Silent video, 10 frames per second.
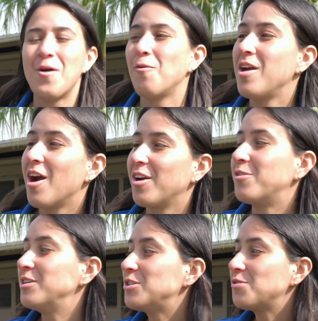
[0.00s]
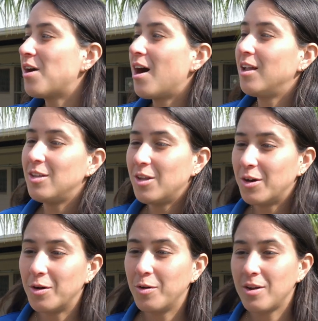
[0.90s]
We are going to
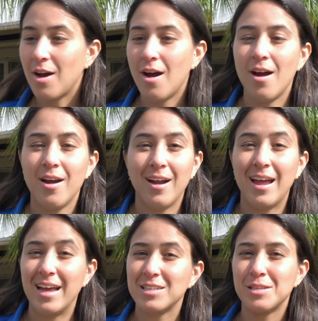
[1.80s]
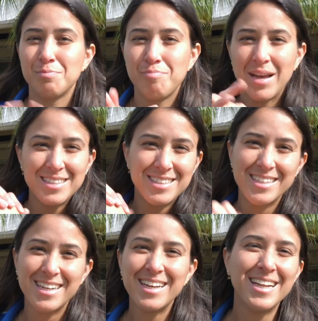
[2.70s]
unload our
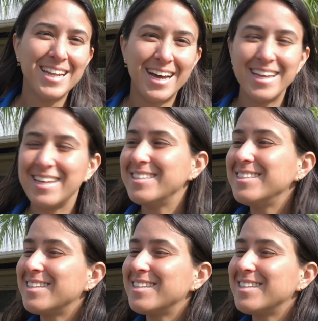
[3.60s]
expected client.